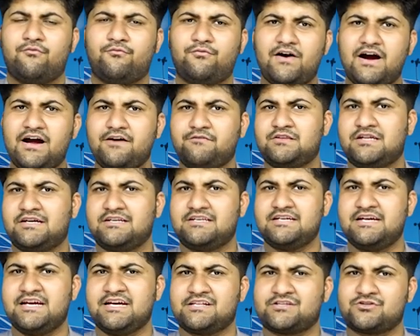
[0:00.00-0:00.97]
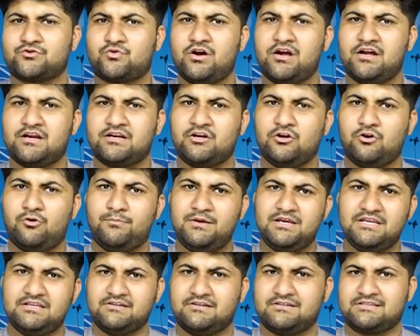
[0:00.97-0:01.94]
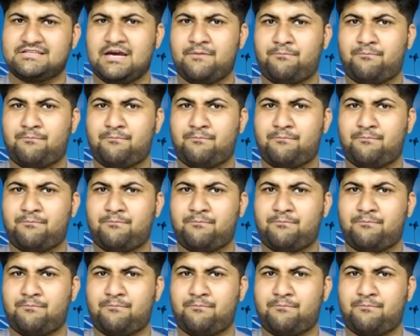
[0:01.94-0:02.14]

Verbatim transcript: 538 square kilometers,